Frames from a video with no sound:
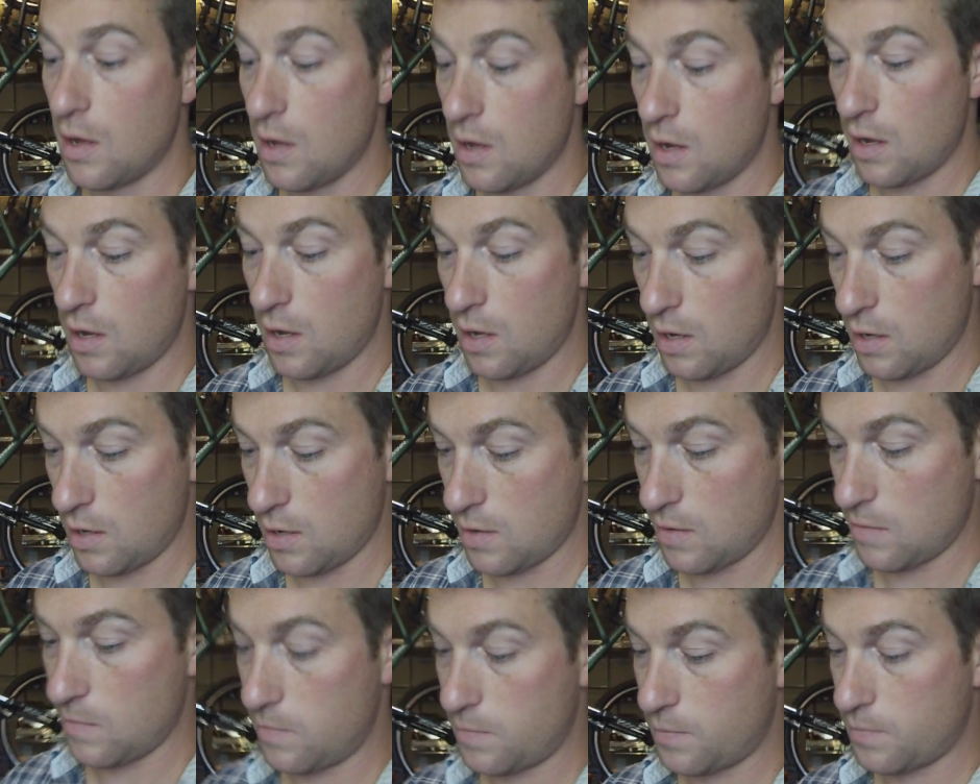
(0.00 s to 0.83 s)

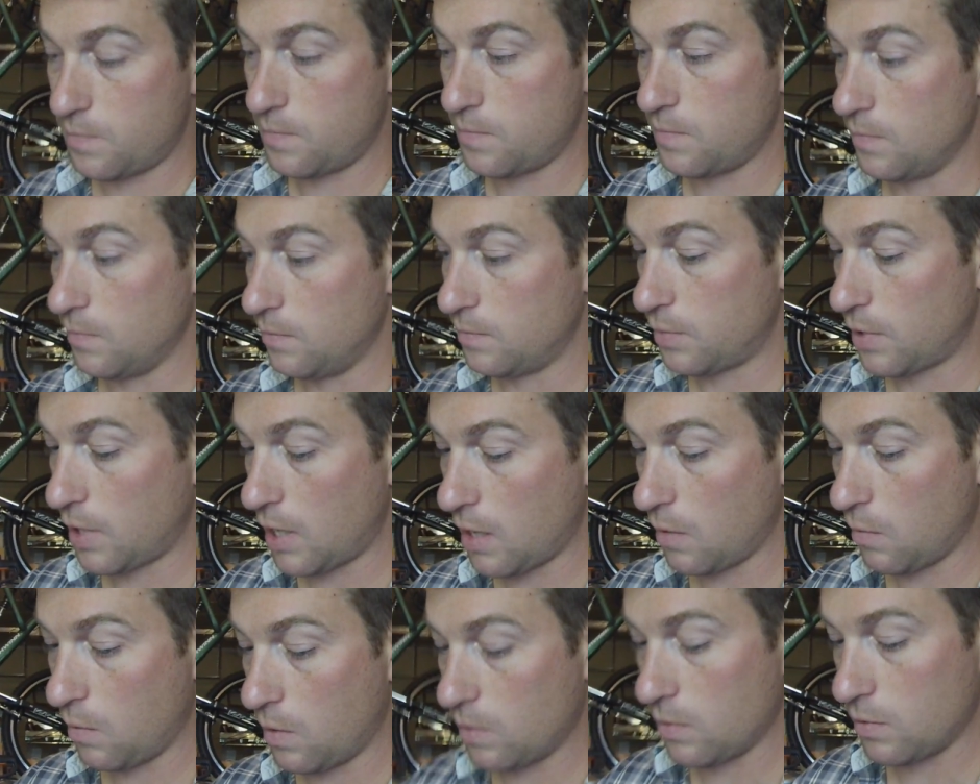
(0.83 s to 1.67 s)

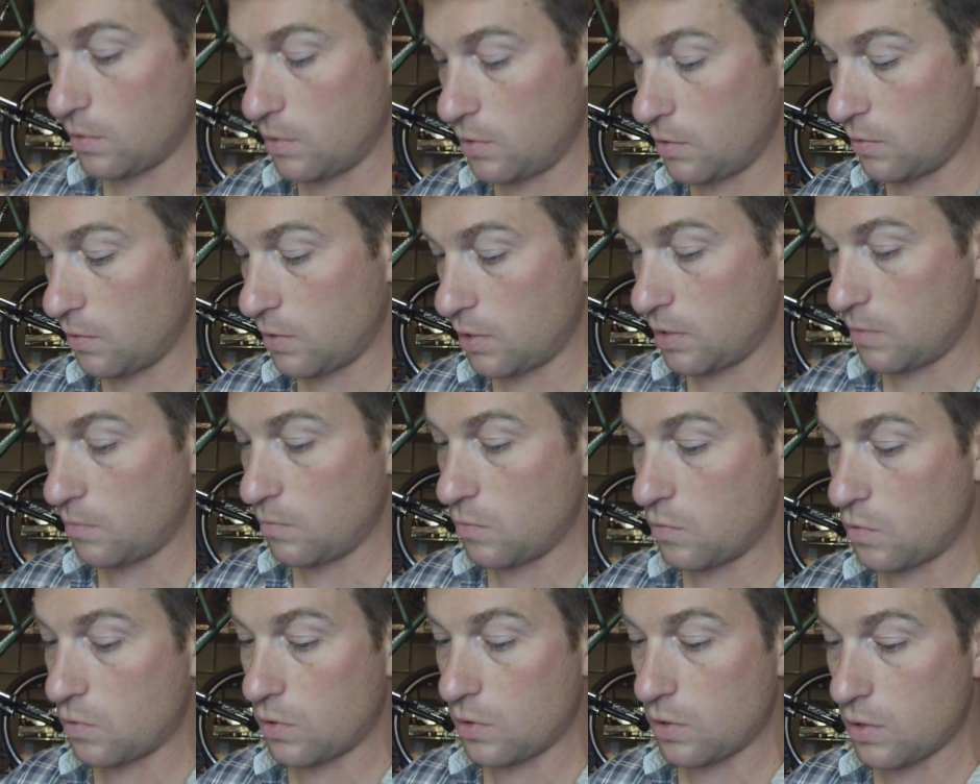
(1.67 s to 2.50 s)
Probably won't do any
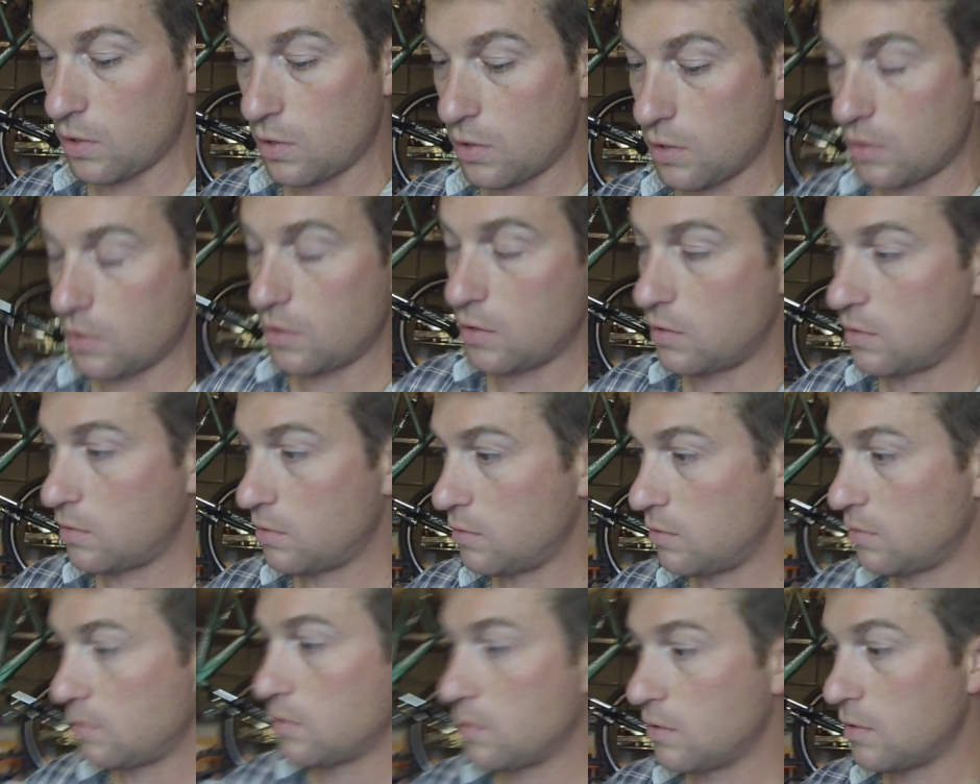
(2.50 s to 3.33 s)
more
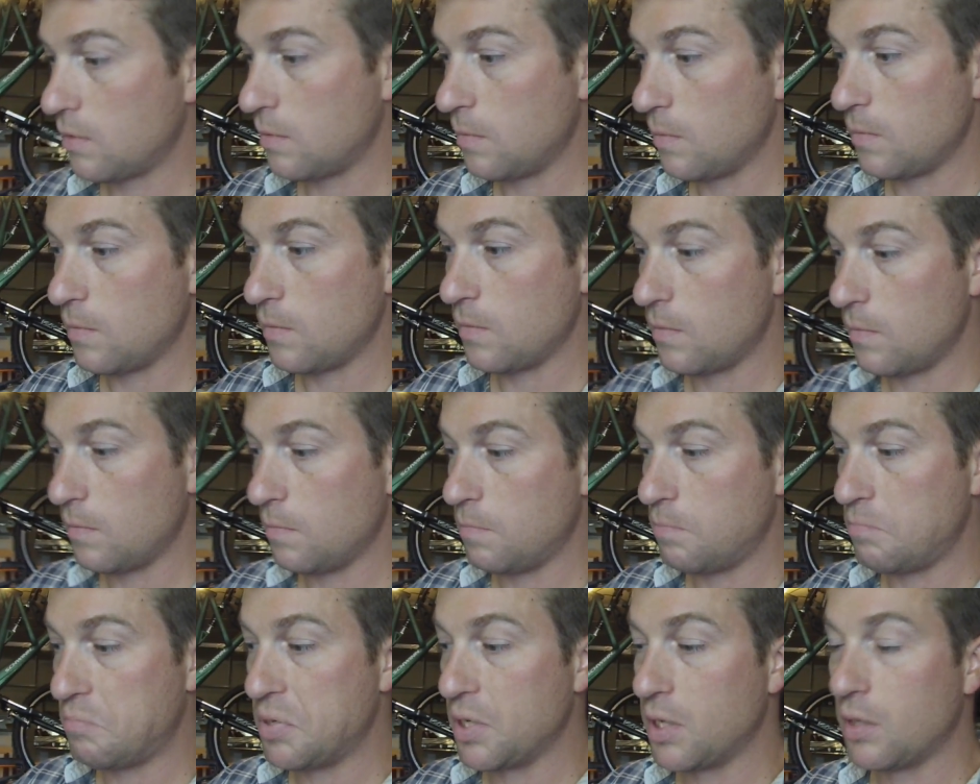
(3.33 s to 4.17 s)

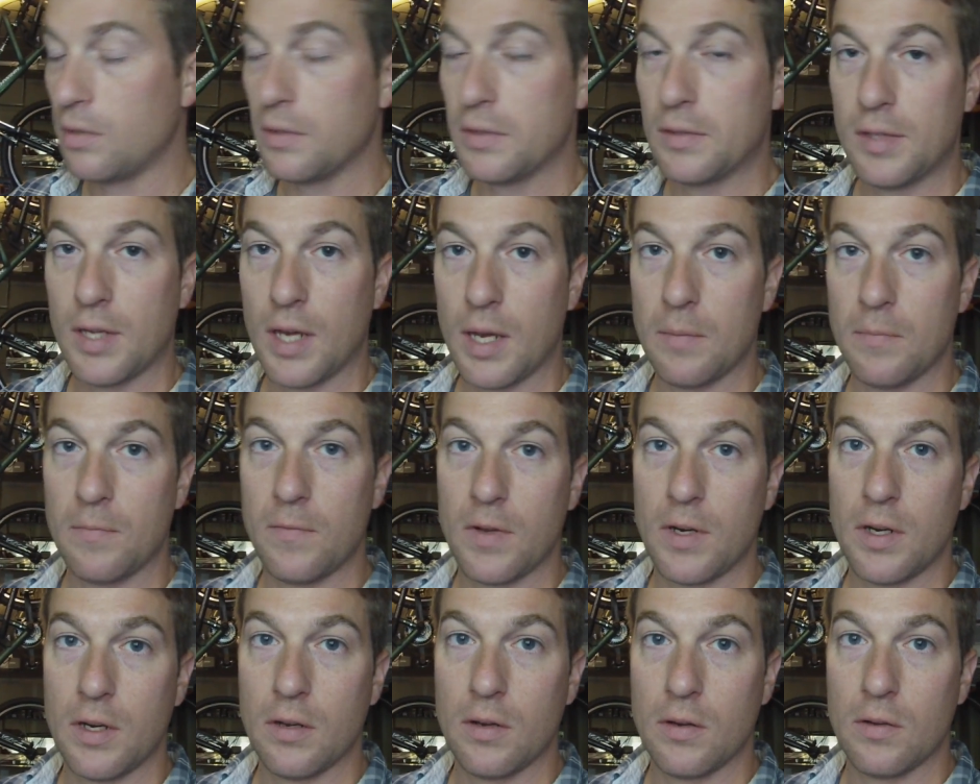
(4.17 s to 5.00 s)
build type
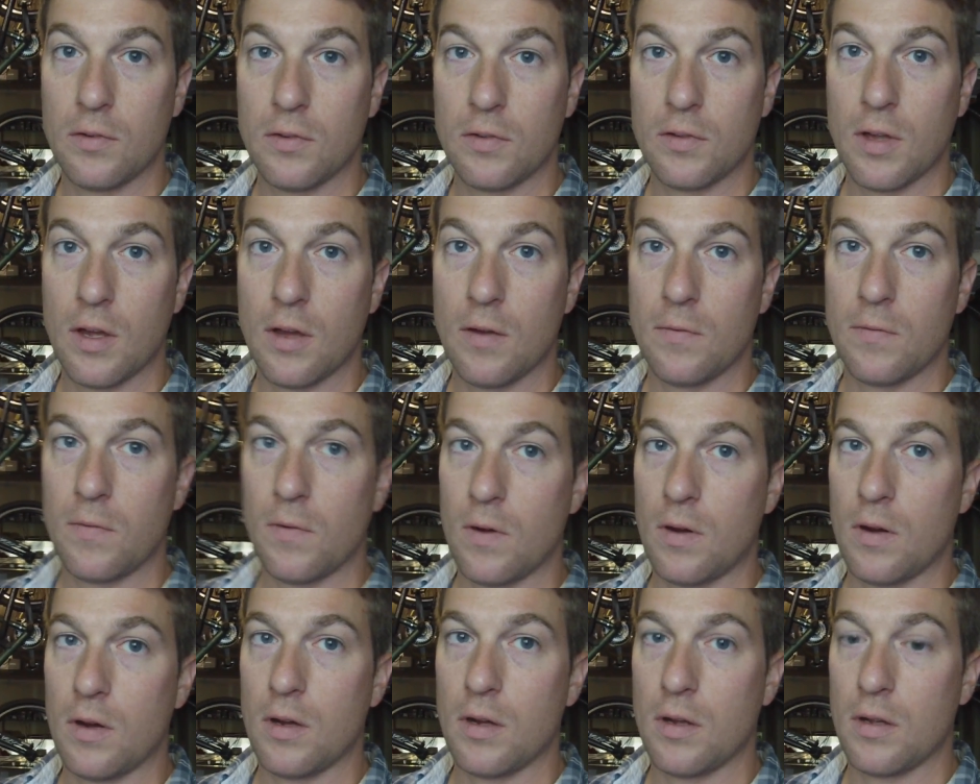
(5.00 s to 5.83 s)
video stuff
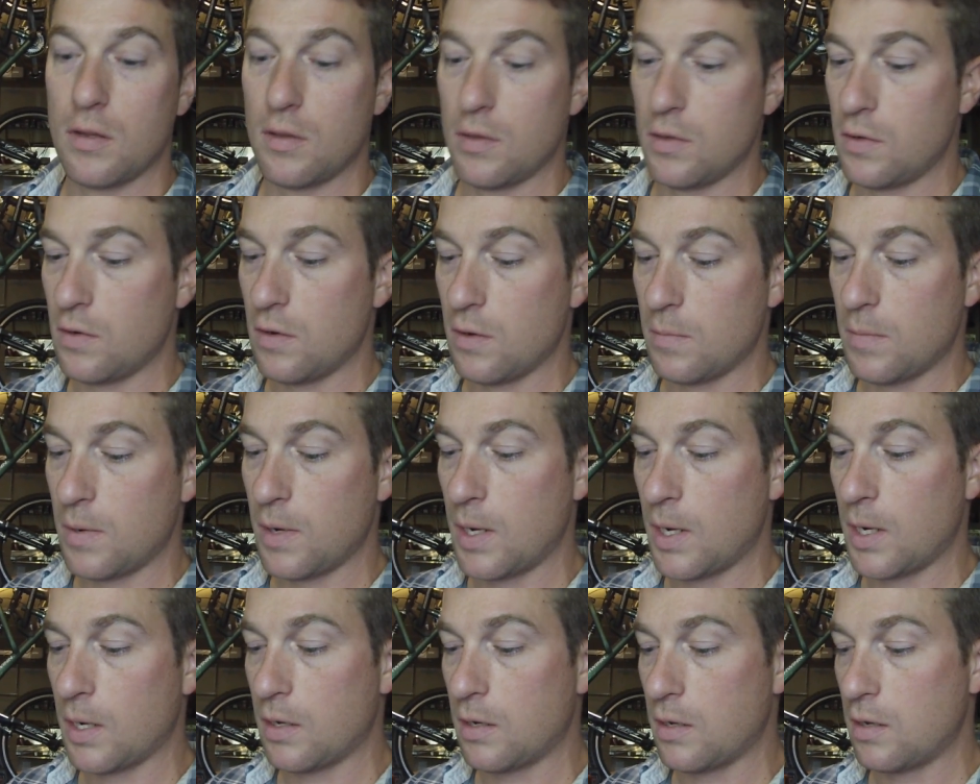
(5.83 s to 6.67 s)
on the dirt
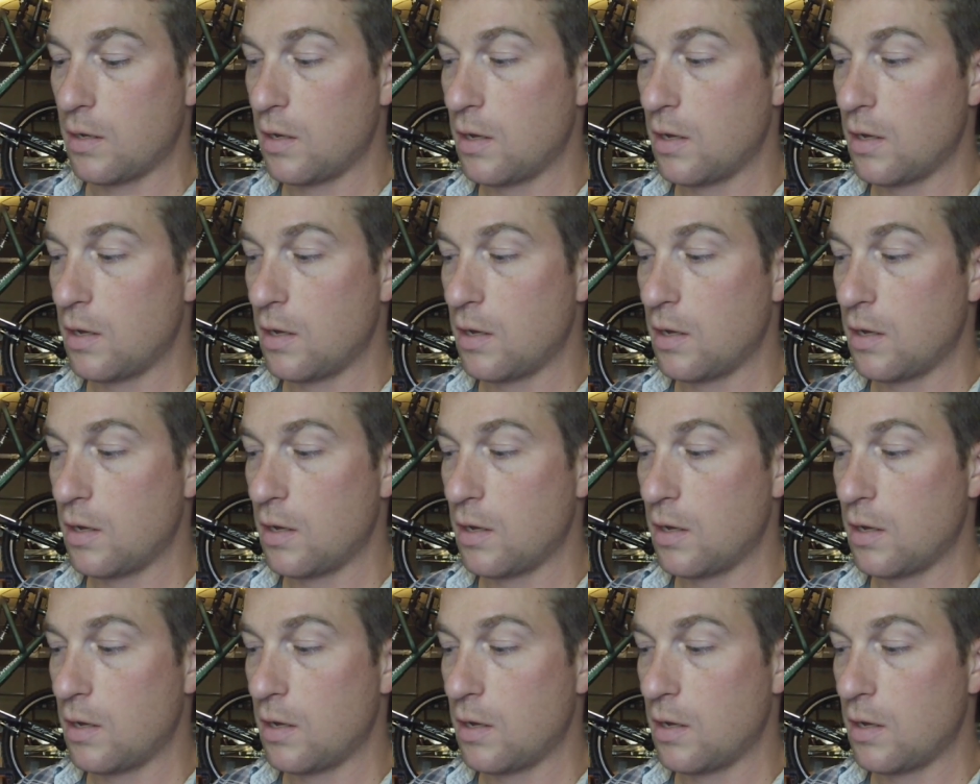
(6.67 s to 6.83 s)
bike,